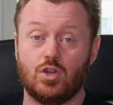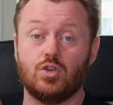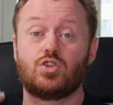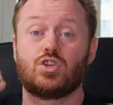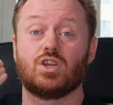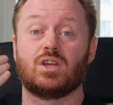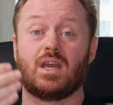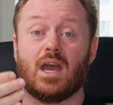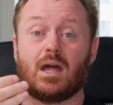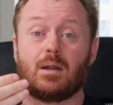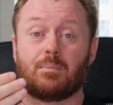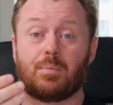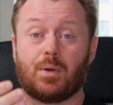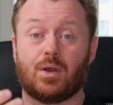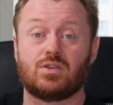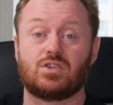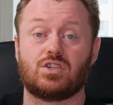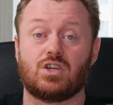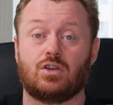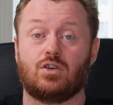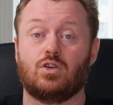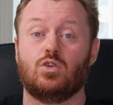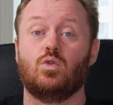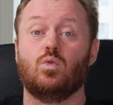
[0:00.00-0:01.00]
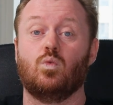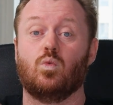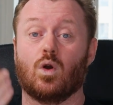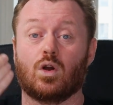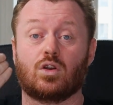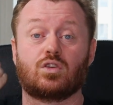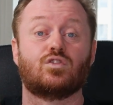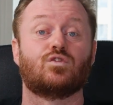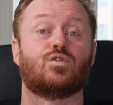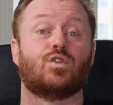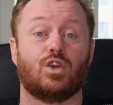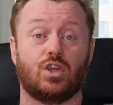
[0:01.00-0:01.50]
you should get a person who
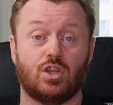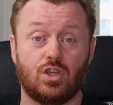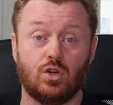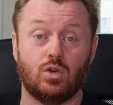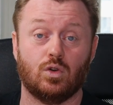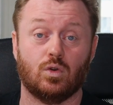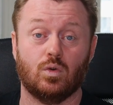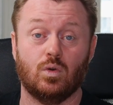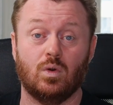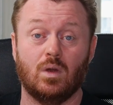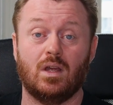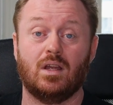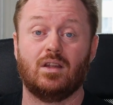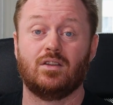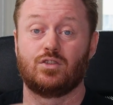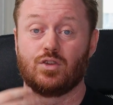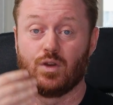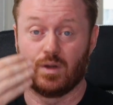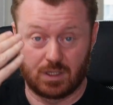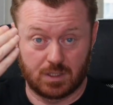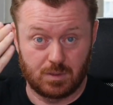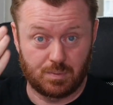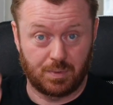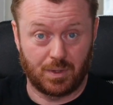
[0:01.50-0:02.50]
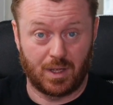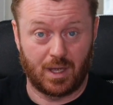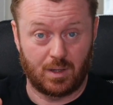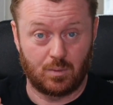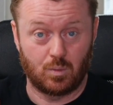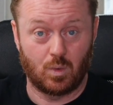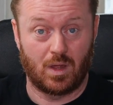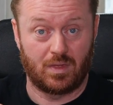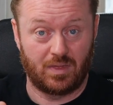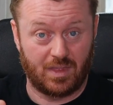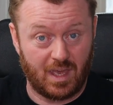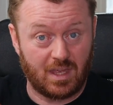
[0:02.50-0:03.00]
works for you to
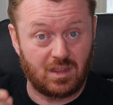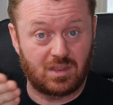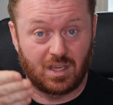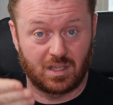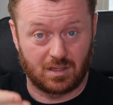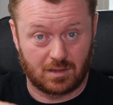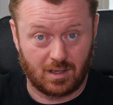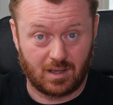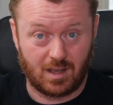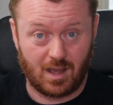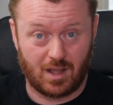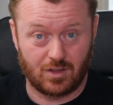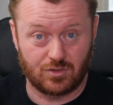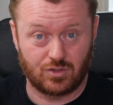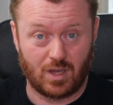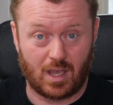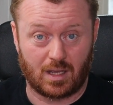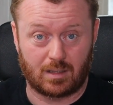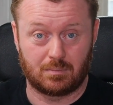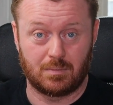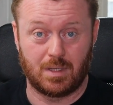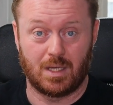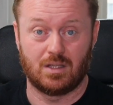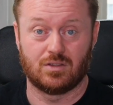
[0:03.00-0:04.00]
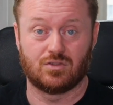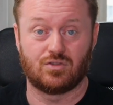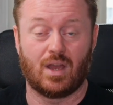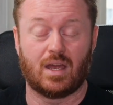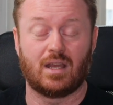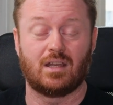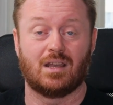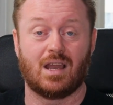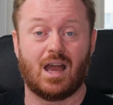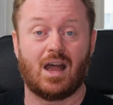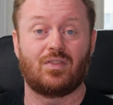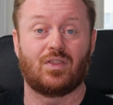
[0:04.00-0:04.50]
explain what they think the contract means,
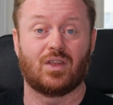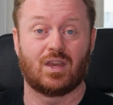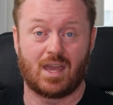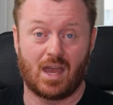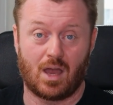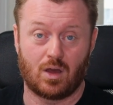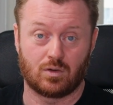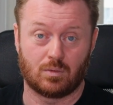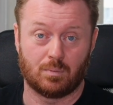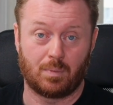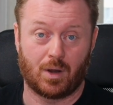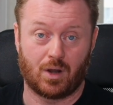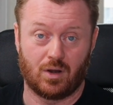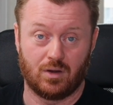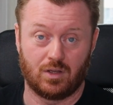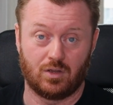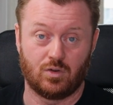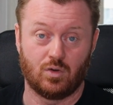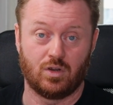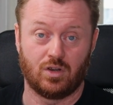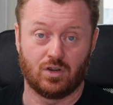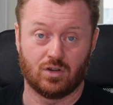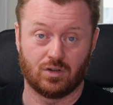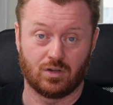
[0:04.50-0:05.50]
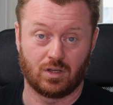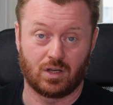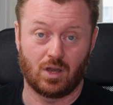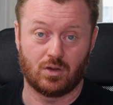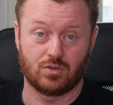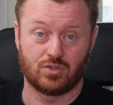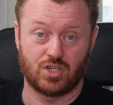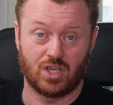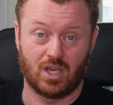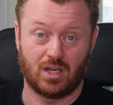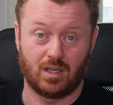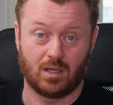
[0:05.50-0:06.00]
right? Not the counterparty who you're
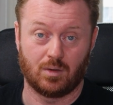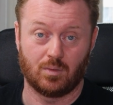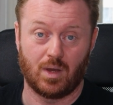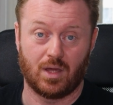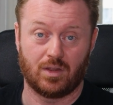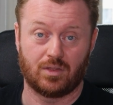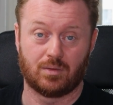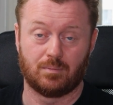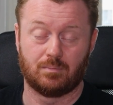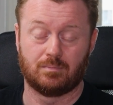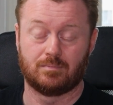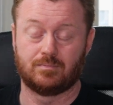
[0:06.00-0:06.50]
negotiating with.